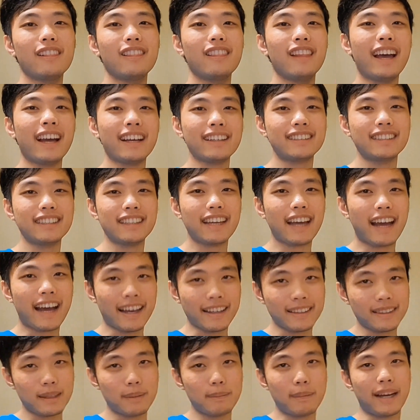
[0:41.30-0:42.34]
lactic
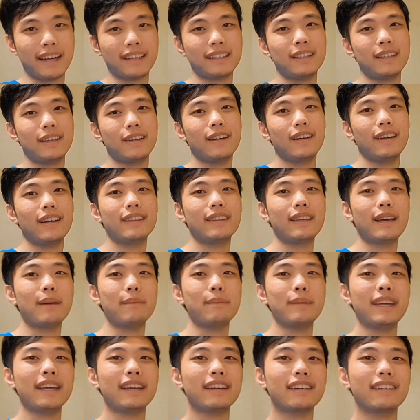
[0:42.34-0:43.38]
acid bacteria
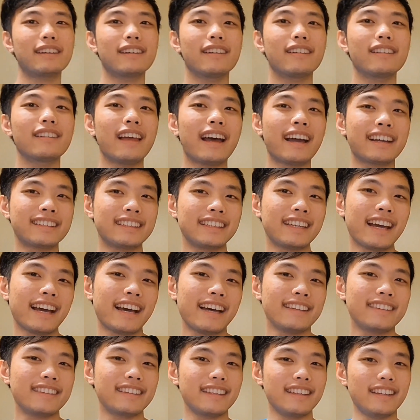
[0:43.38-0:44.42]
that make lactic
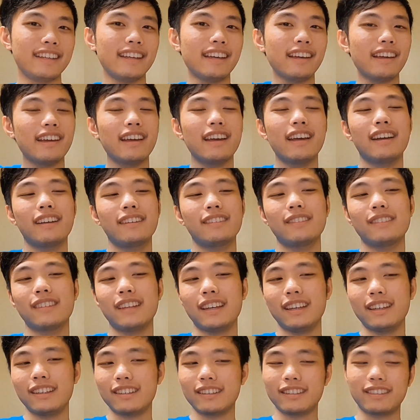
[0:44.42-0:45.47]
acid,
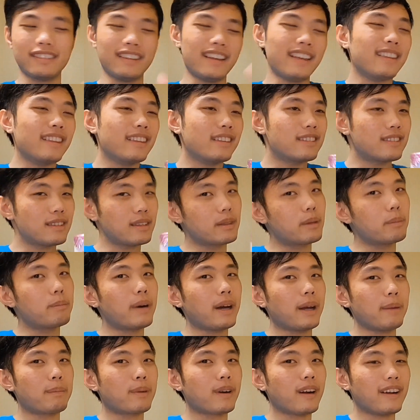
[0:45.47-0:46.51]
and the
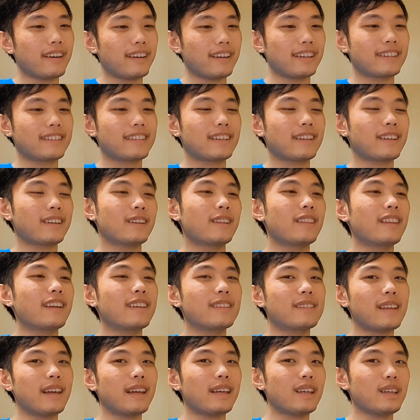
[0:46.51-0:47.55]
byproducts are
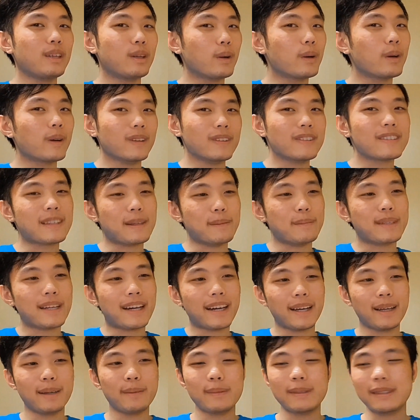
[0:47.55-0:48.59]
things like yogurt
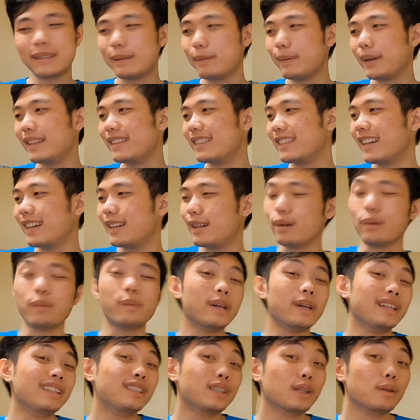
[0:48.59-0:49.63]
sometimes, depends on
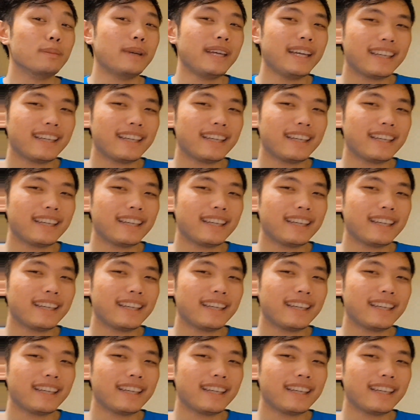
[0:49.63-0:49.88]
what you're